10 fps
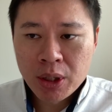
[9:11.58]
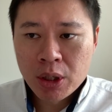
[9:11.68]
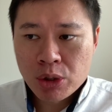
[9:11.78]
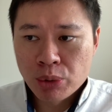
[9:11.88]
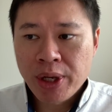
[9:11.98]

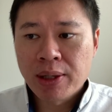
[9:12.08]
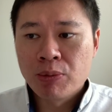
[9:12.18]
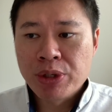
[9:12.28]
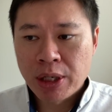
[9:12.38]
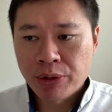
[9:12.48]
So that
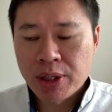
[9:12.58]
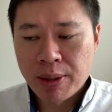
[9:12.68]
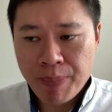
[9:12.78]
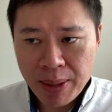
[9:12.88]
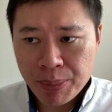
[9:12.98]
resulted in the
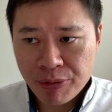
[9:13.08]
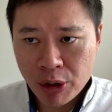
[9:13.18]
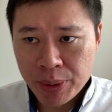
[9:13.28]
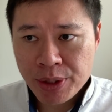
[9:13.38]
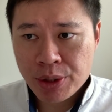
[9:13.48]
bad
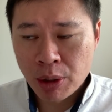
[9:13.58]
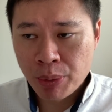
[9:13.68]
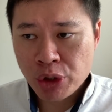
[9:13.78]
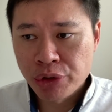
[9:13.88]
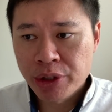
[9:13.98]
performance
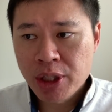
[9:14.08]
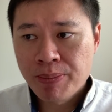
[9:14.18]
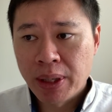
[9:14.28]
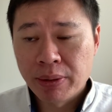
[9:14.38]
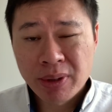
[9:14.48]
operationally,
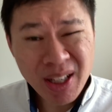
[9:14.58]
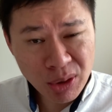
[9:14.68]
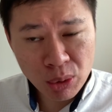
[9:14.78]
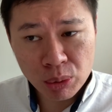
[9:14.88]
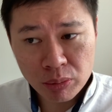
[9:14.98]
but
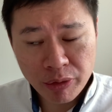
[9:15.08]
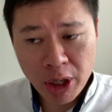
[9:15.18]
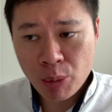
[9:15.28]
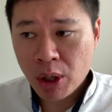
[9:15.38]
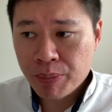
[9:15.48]
that could
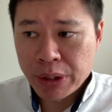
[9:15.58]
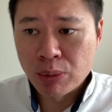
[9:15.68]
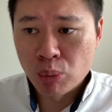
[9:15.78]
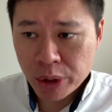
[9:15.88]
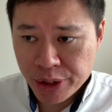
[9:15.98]
very well be the
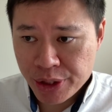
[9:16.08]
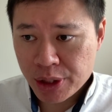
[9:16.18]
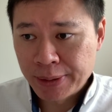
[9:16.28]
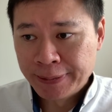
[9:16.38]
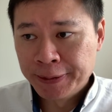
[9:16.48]
worst.
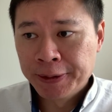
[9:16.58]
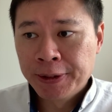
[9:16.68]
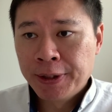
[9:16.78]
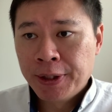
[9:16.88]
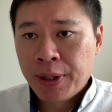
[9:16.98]

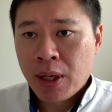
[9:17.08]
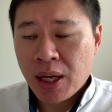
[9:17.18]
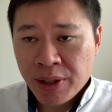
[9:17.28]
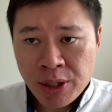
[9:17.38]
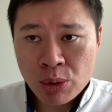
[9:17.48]

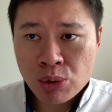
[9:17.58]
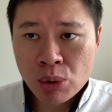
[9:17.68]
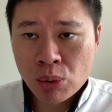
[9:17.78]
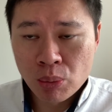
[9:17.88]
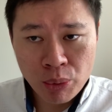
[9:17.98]
And that is
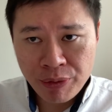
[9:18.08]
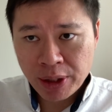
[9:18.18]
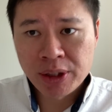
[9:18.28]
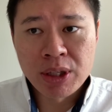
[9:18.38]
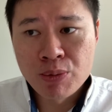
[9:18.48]
also
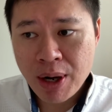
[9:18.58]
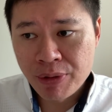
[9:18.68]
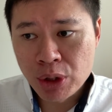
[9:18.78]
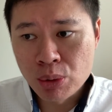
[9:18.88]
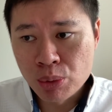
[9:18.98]
reflected in revenue.